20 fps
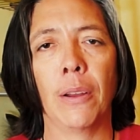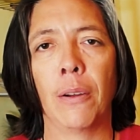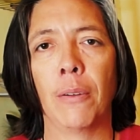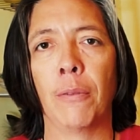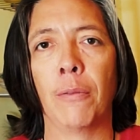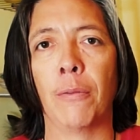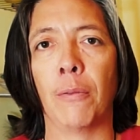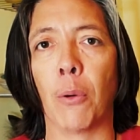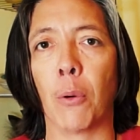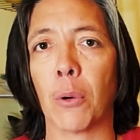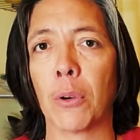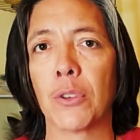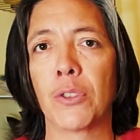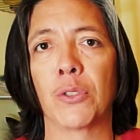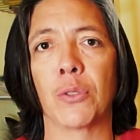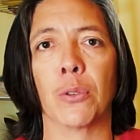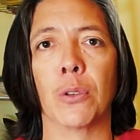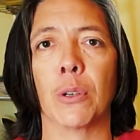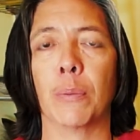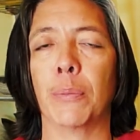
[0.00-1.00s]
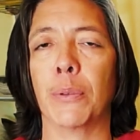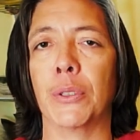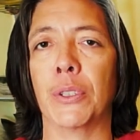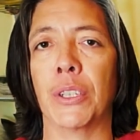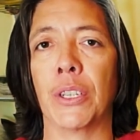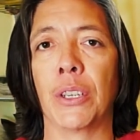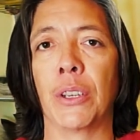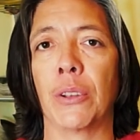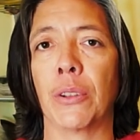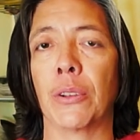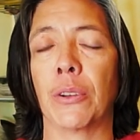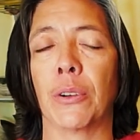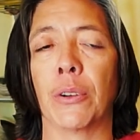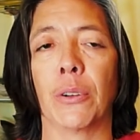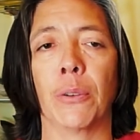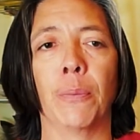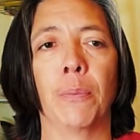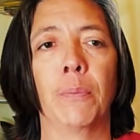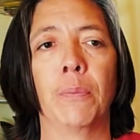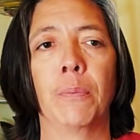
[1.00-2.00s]
force or a
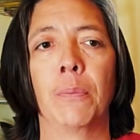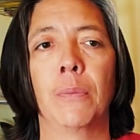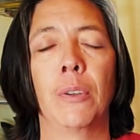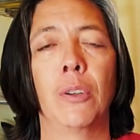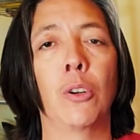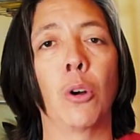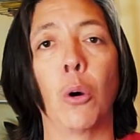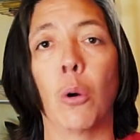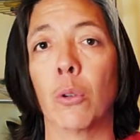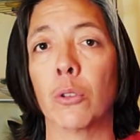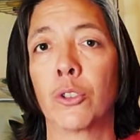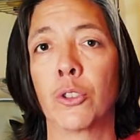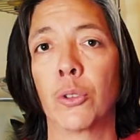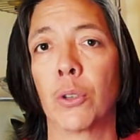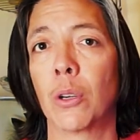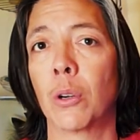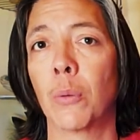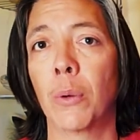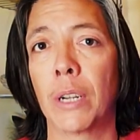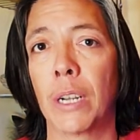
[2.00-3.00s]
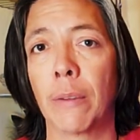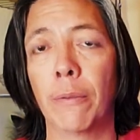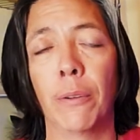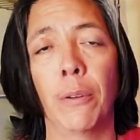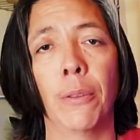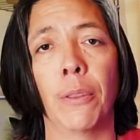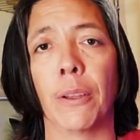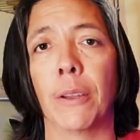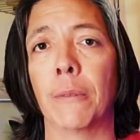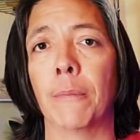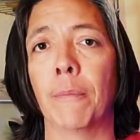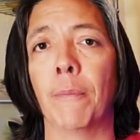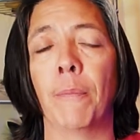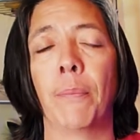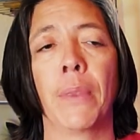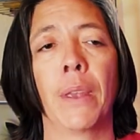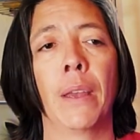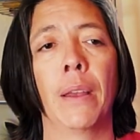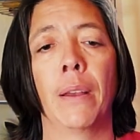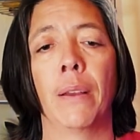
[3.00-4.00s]
particular culture or whatever, then
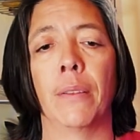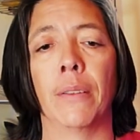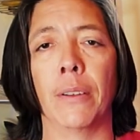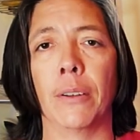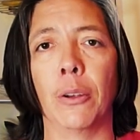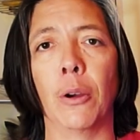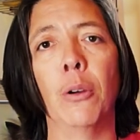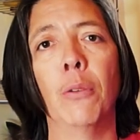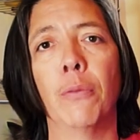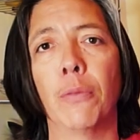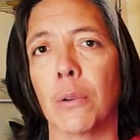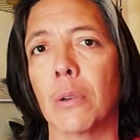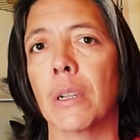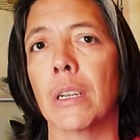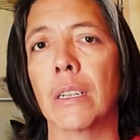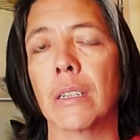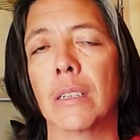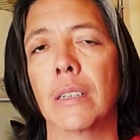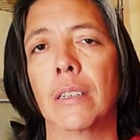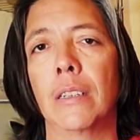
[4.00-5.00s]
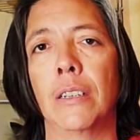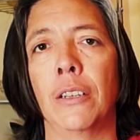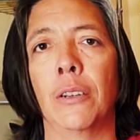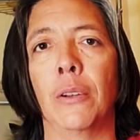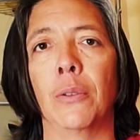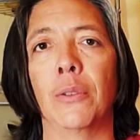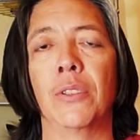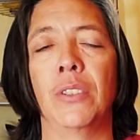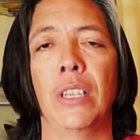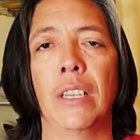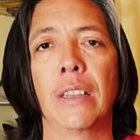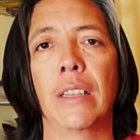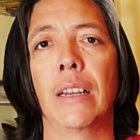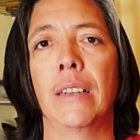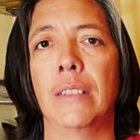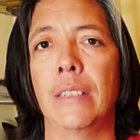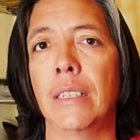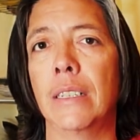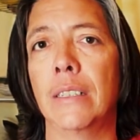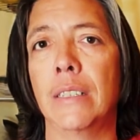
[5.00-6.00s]
go for it. You know, seek
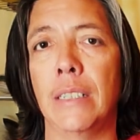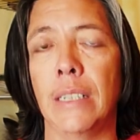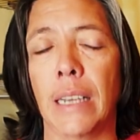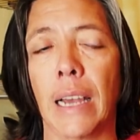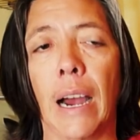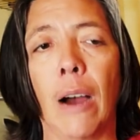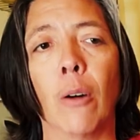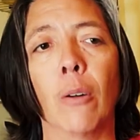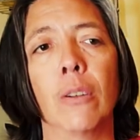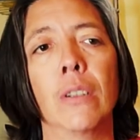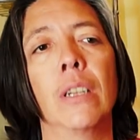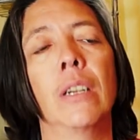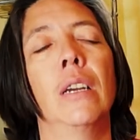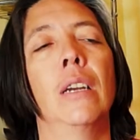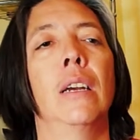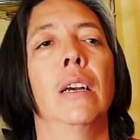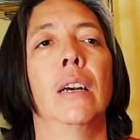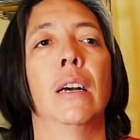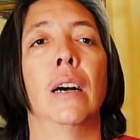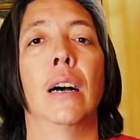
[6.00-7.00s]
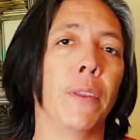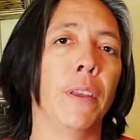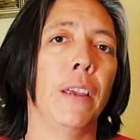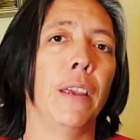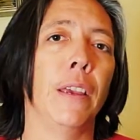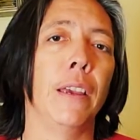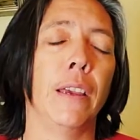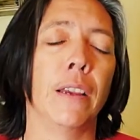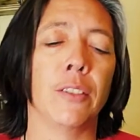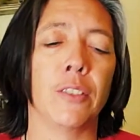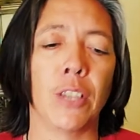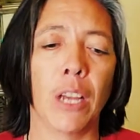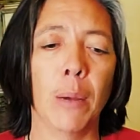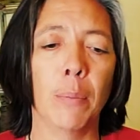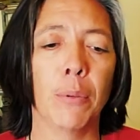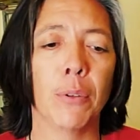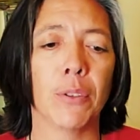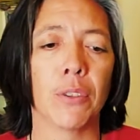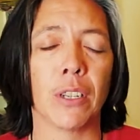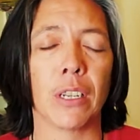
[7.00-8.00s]
that deity out. The
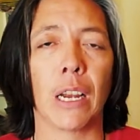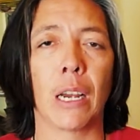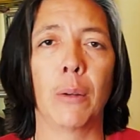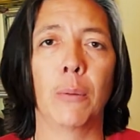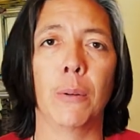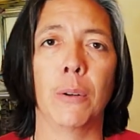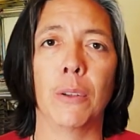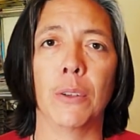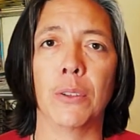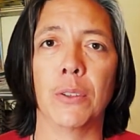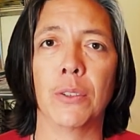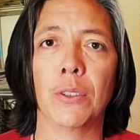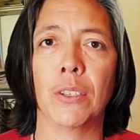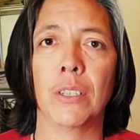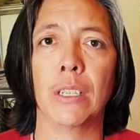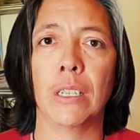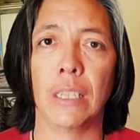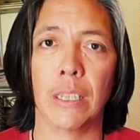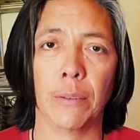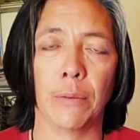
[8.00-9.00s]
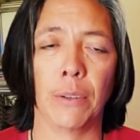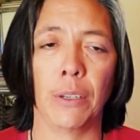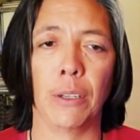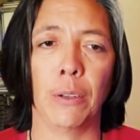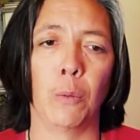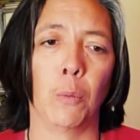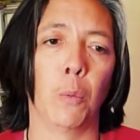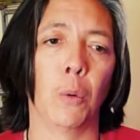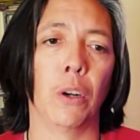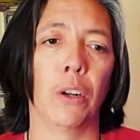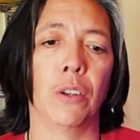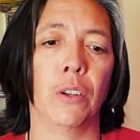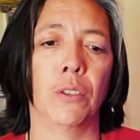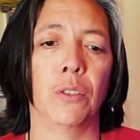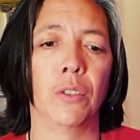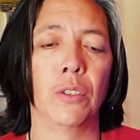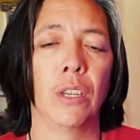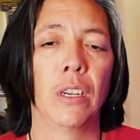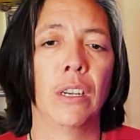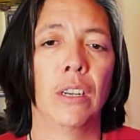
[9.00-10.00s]
examples that I was giving
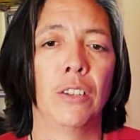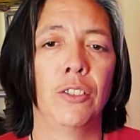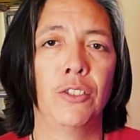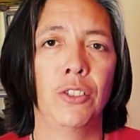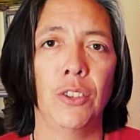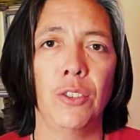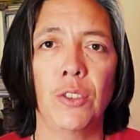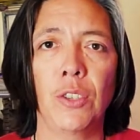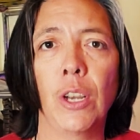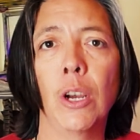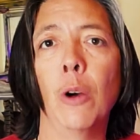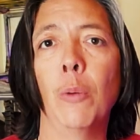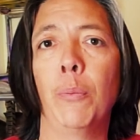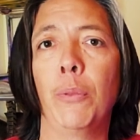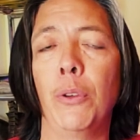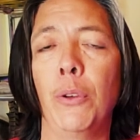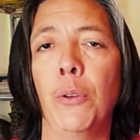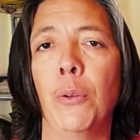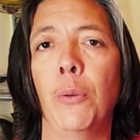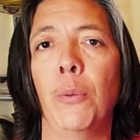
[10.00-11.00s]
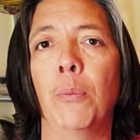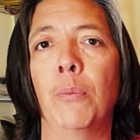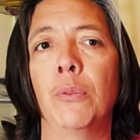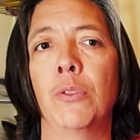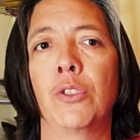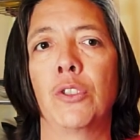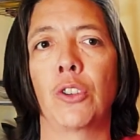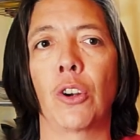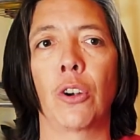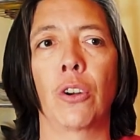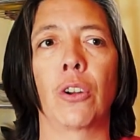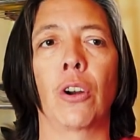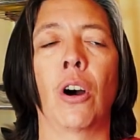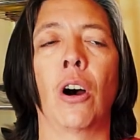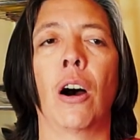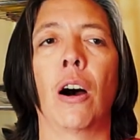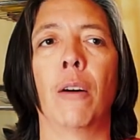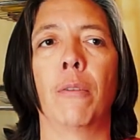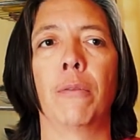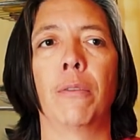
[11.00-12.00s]
was just to help you start
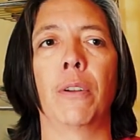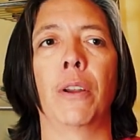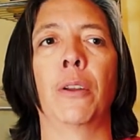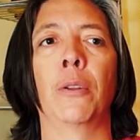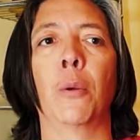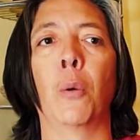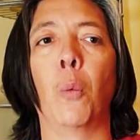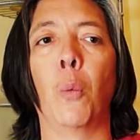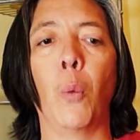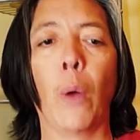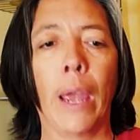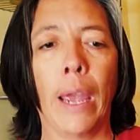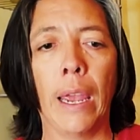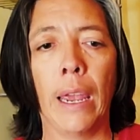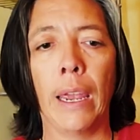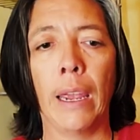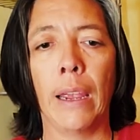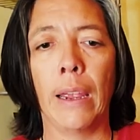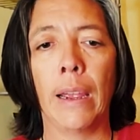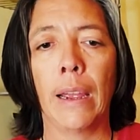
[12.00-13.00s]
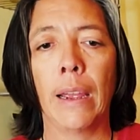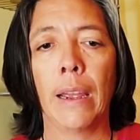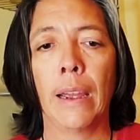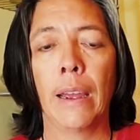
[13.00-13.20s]
off in a way